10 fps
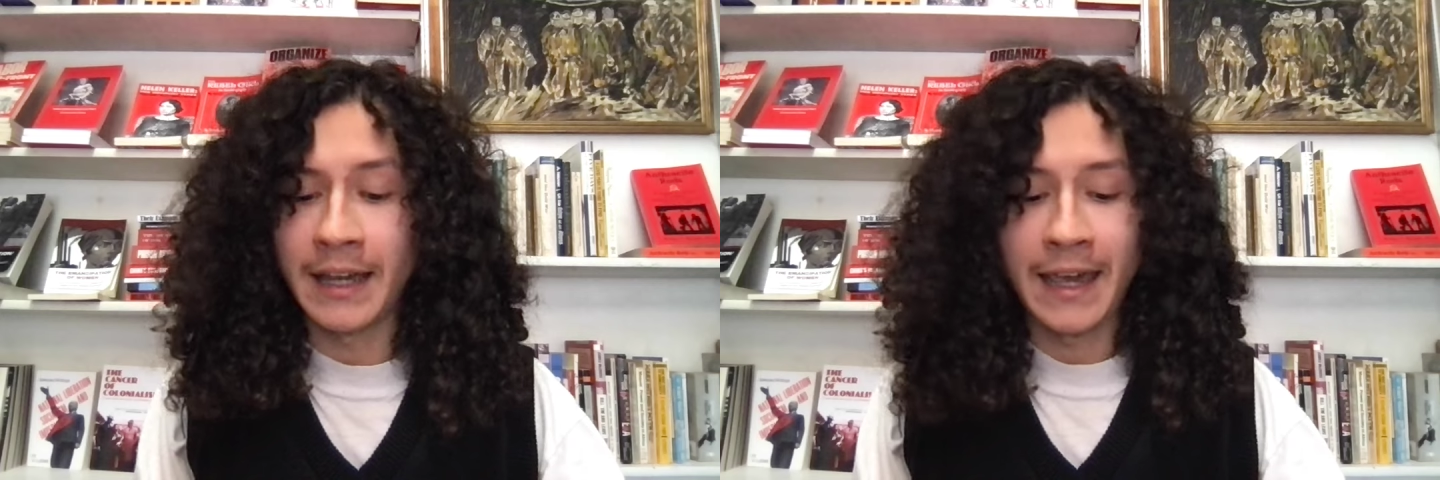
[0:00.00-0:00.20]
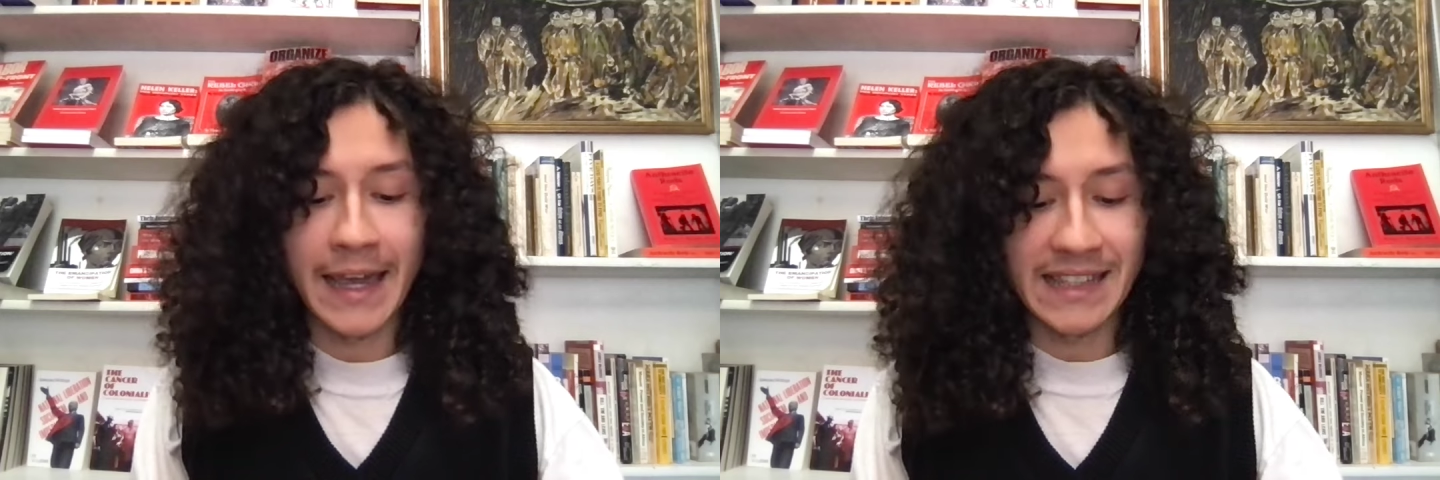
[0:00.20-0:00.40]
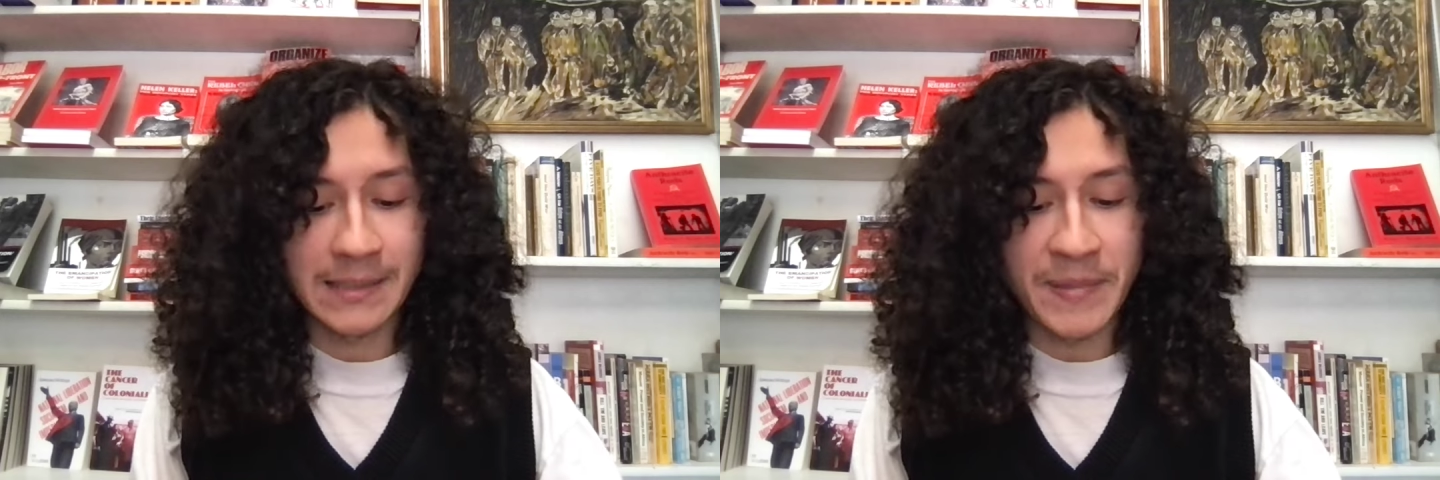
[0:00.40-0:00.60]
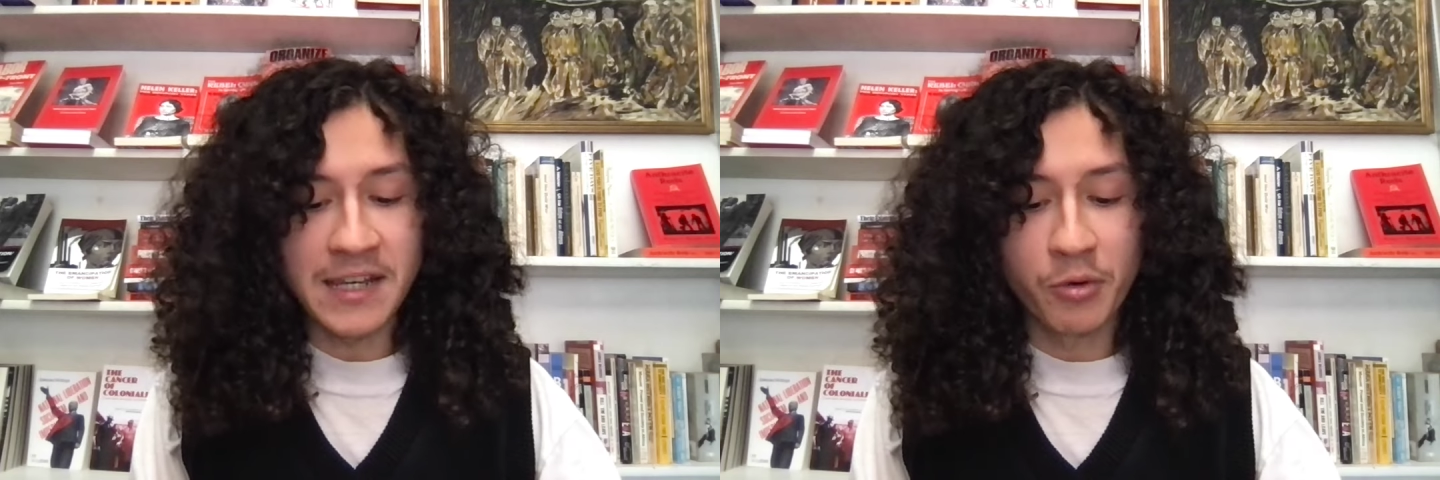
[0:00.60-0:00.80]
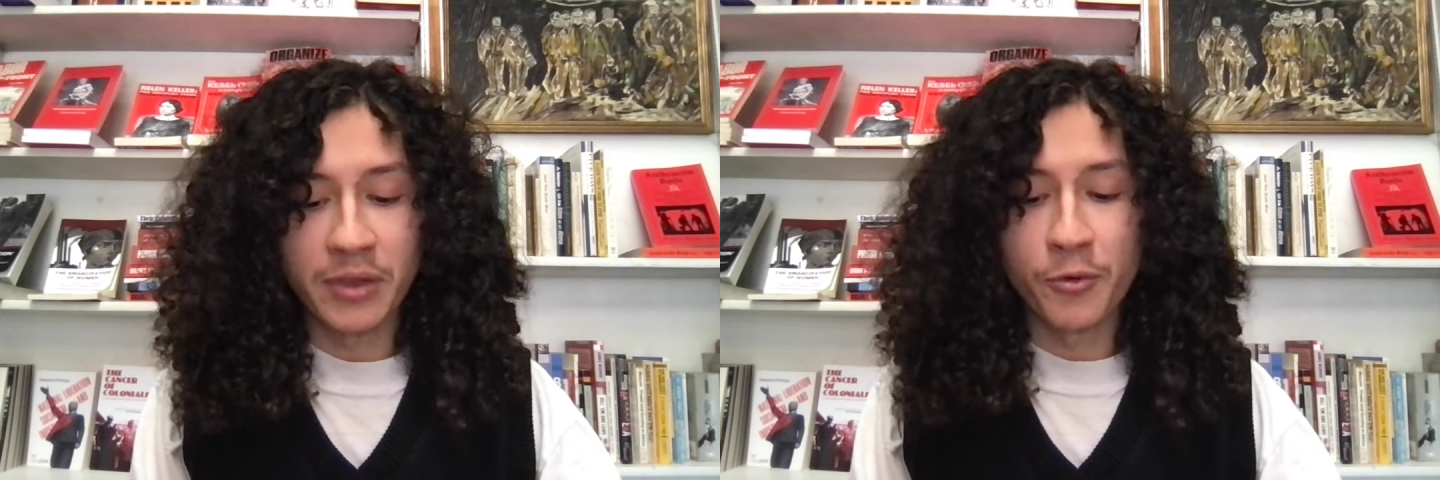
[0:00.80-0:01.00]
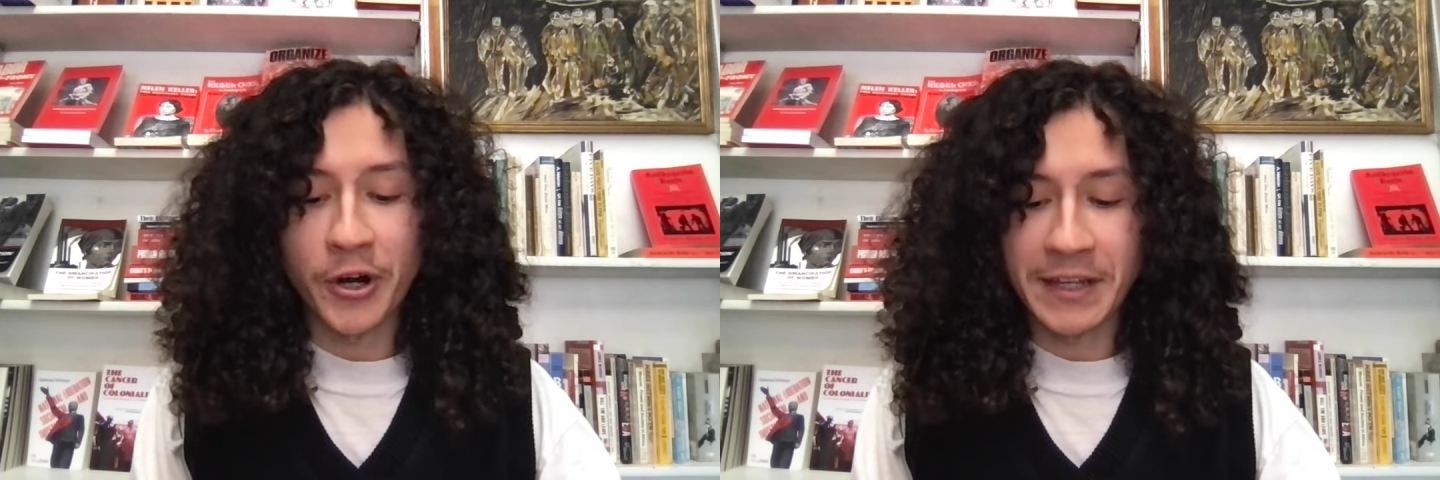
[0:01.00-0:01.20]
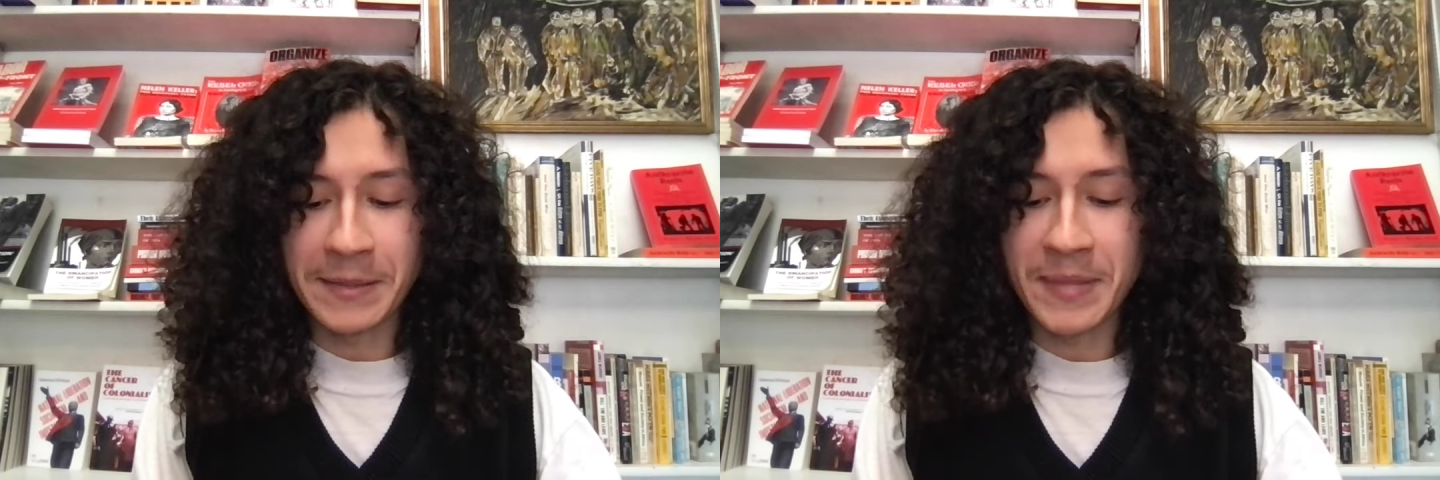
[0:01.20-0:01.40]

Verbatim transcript: and speak with working